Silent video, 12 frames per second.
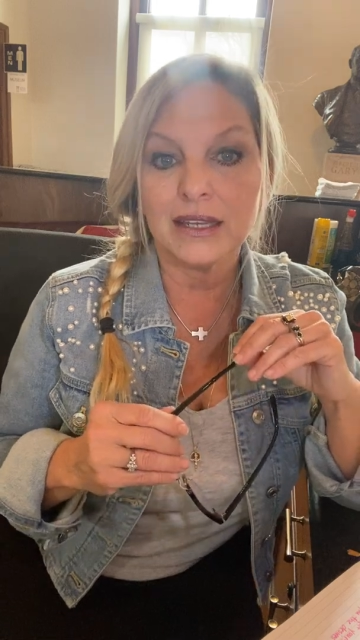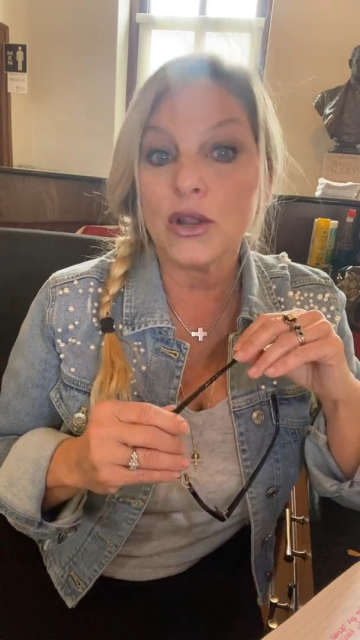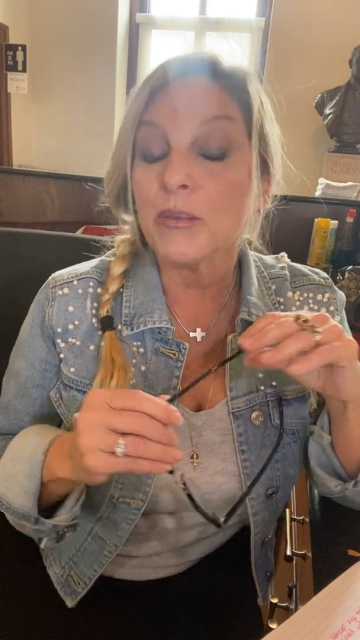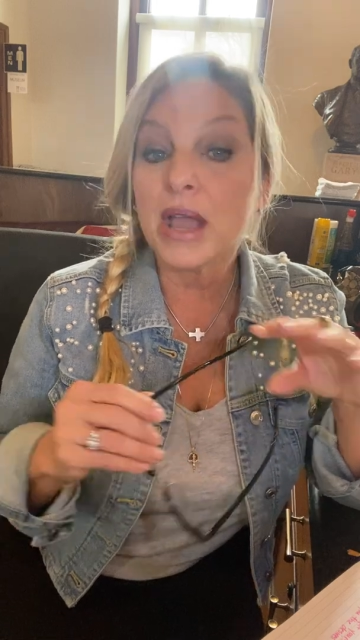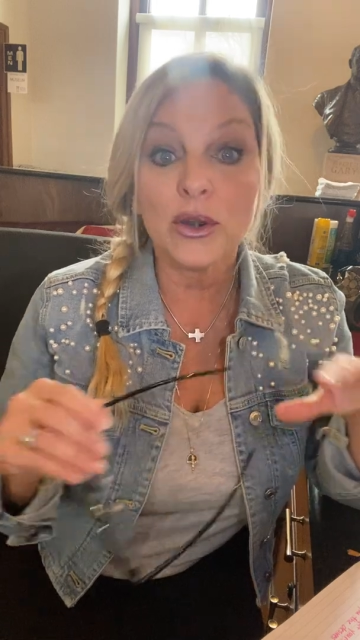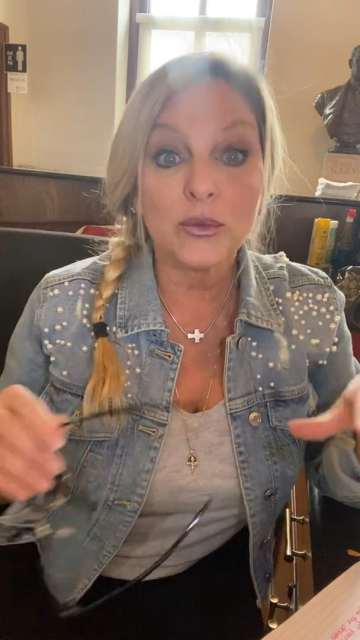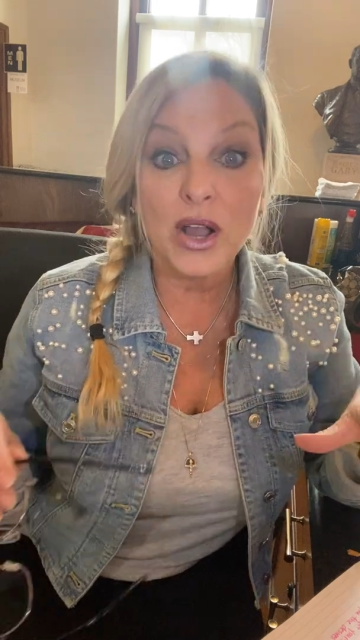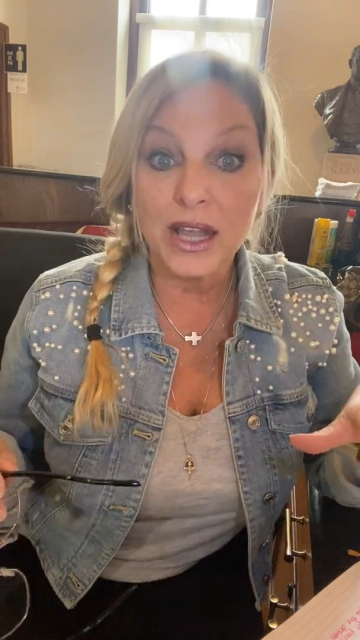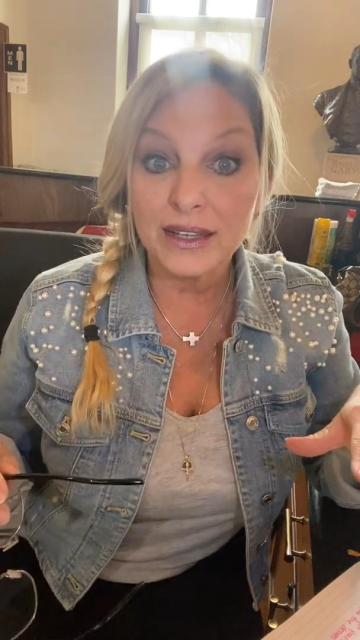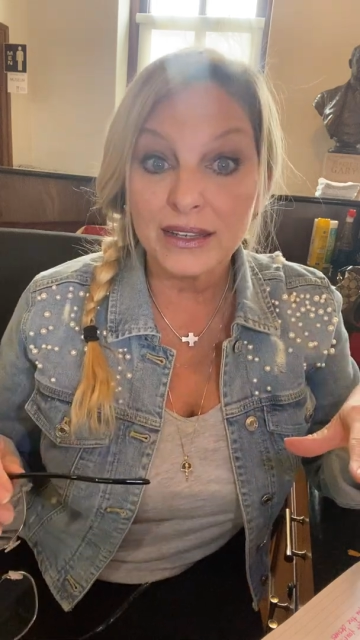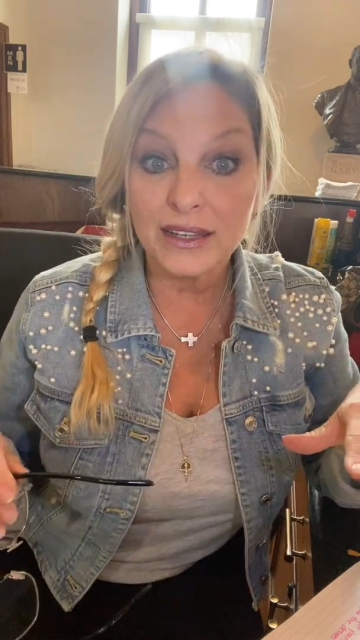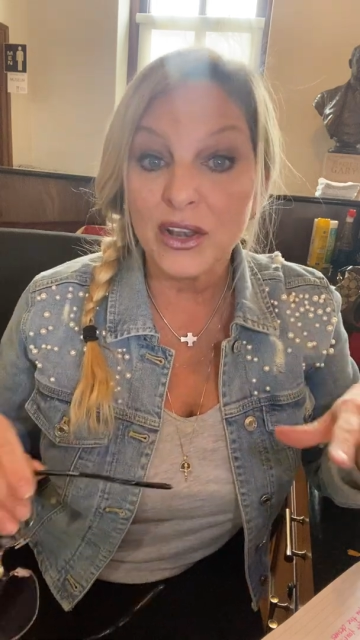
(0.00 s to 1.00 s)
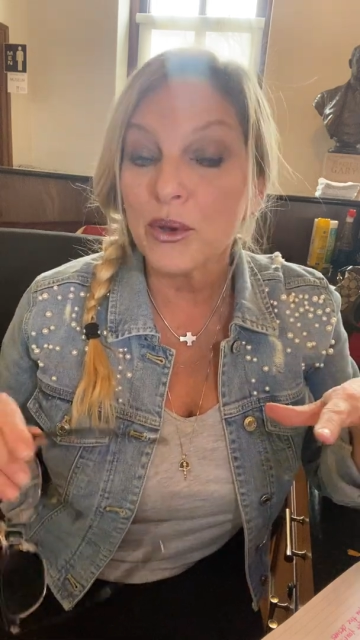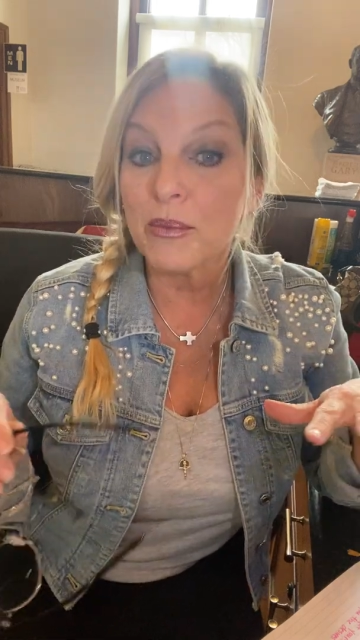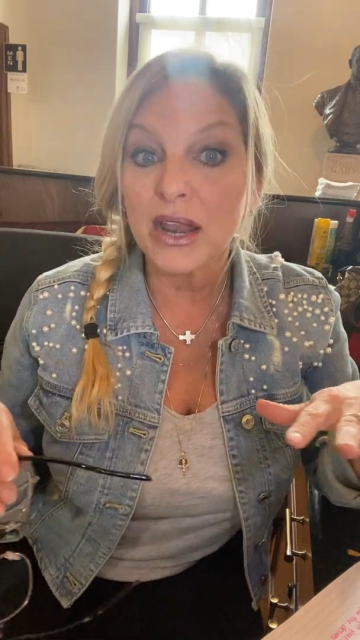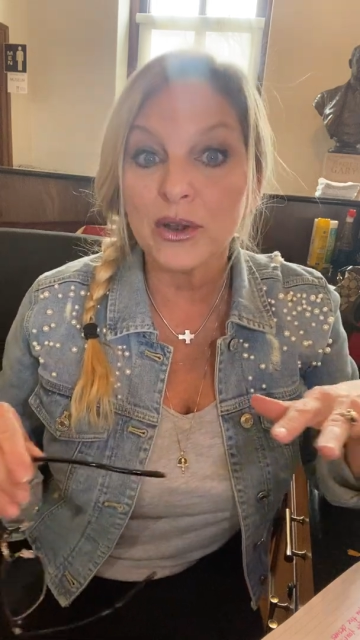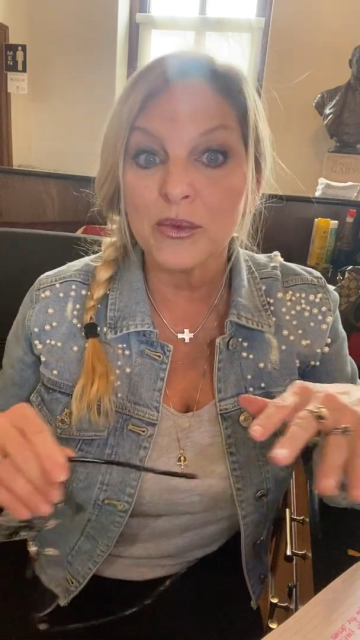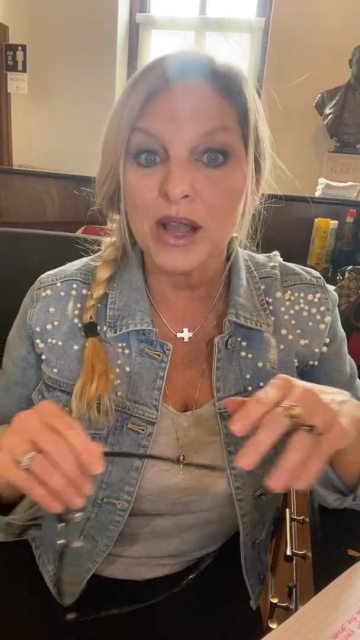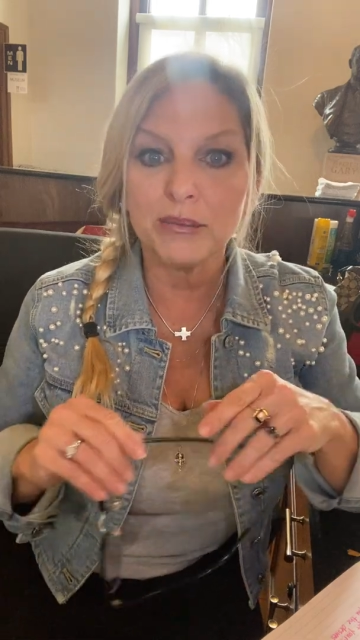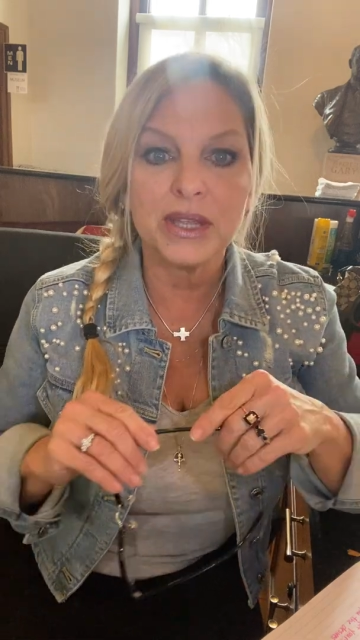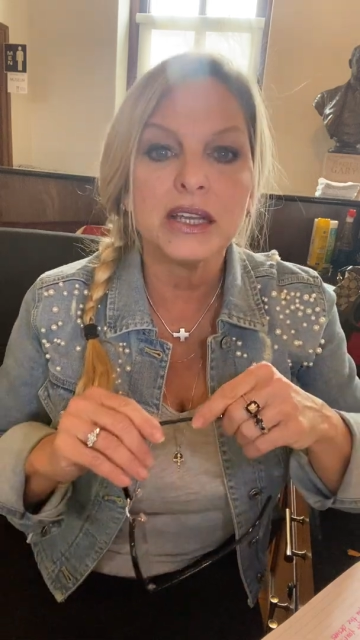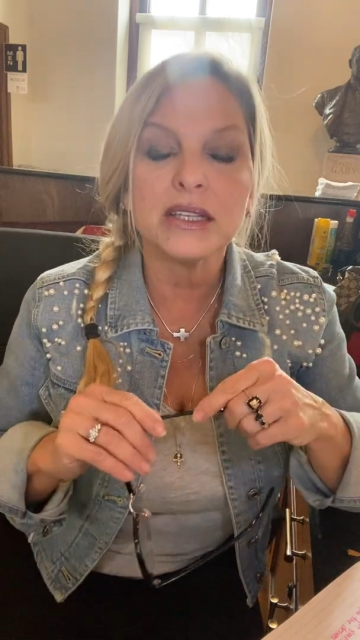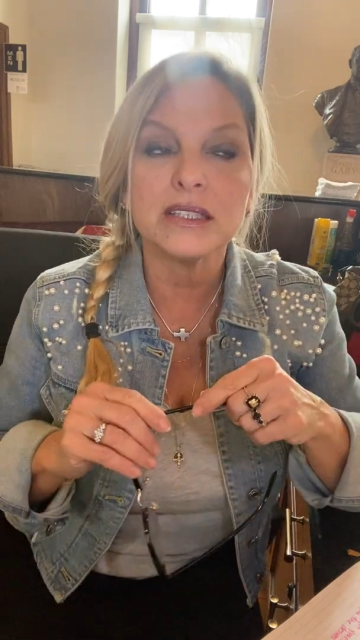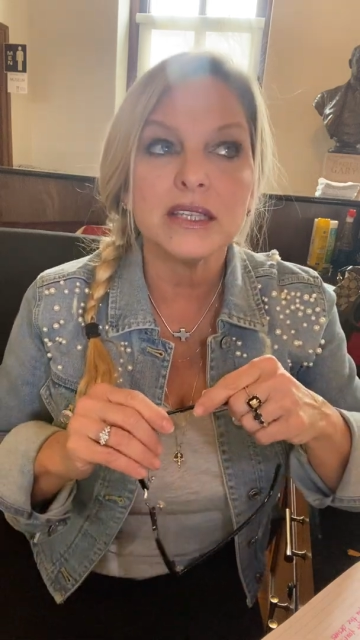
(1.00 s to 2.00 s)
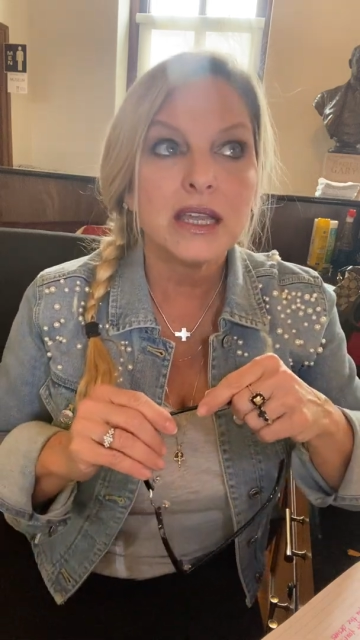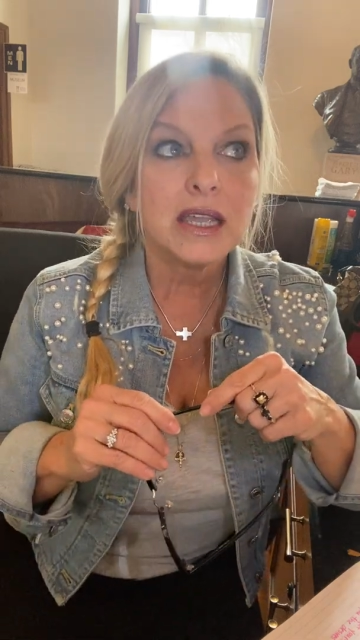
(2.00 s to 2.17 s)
no matter what, because